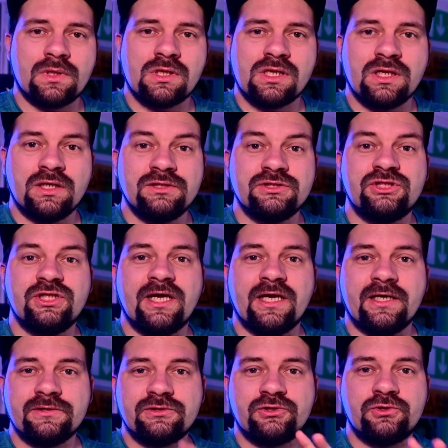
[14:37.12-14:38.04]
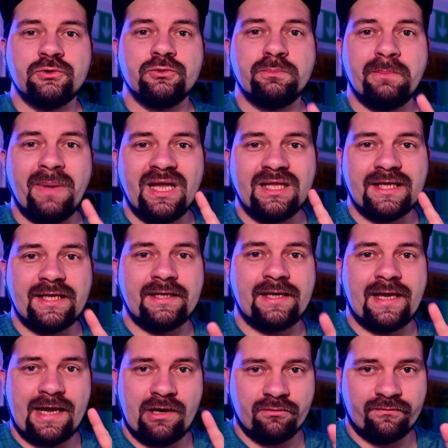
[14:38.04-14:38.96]
She had 2 ballet
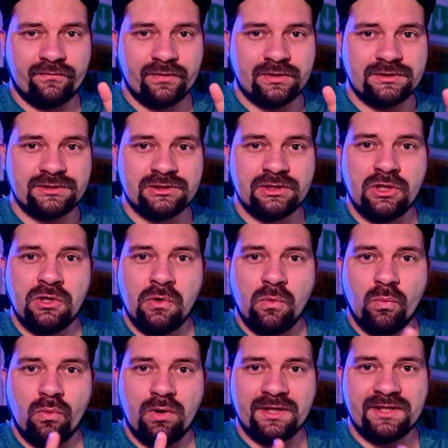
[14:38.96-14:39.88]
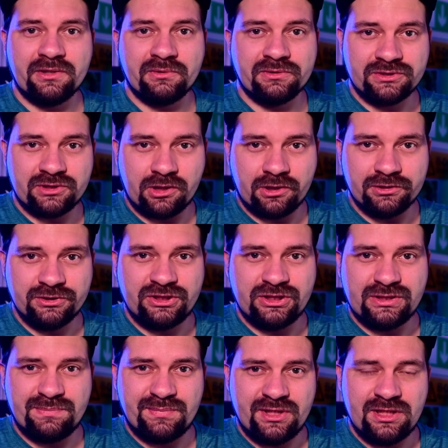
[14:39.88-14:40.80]
outfits, one that was
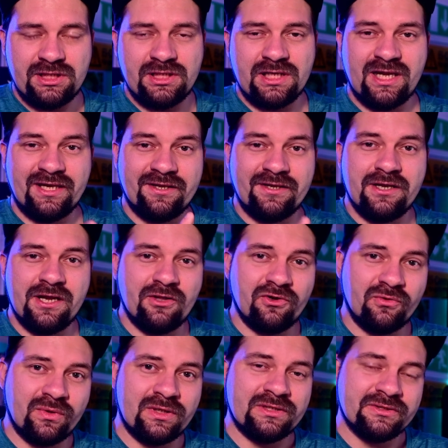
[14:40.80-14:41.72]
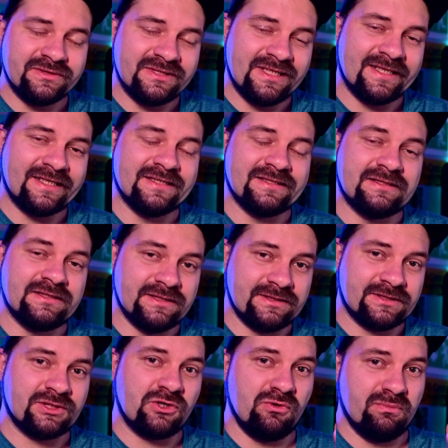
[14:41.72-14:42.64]
RGB and another one that was like a
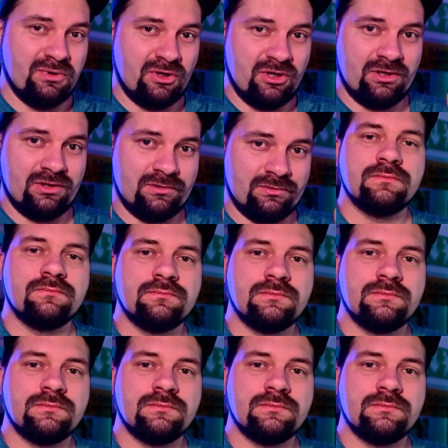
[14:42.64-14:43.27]
disco ball.